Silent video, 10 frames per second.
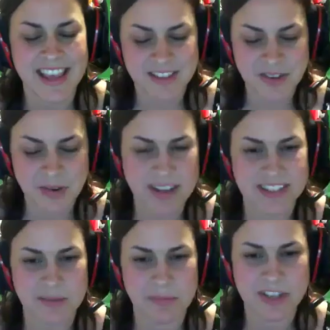Thank you so
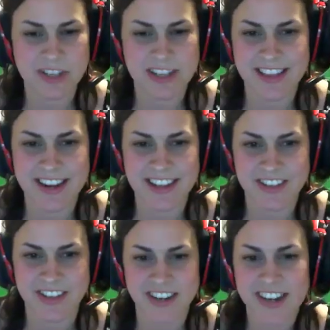much. I appreciate that
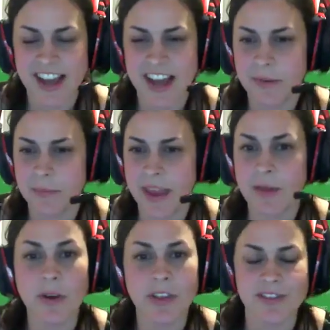answer.
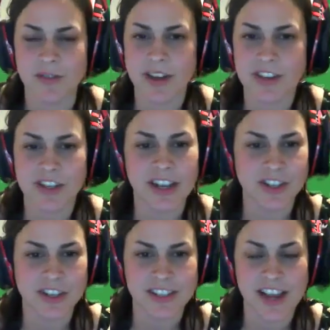And with this question, I
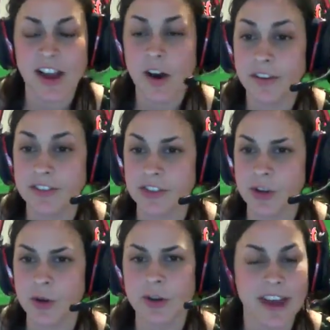should say, I often
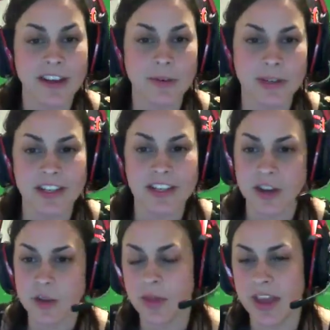joke if anyone can
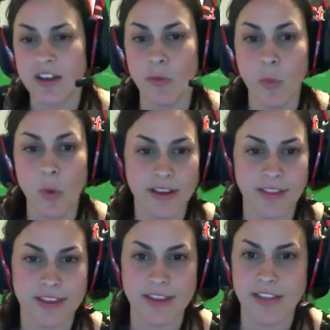tell you they have one
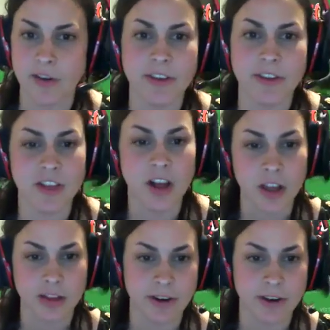thing that'll fix
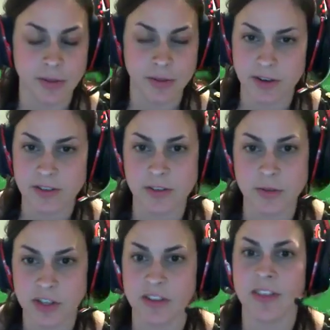all of our healthcare
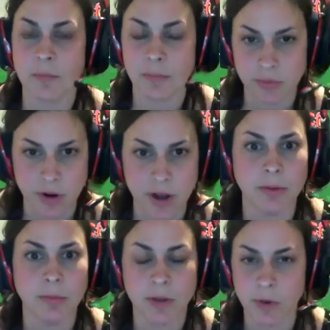solution, they
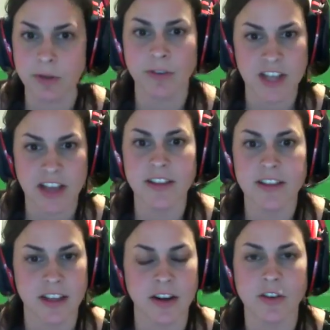probably work for
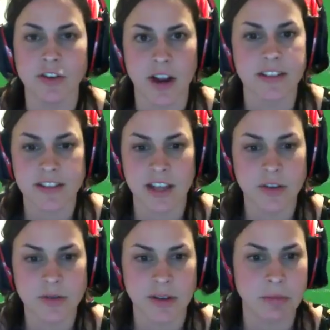TELUS and are trying to sell
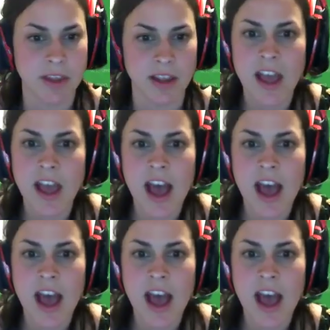you something.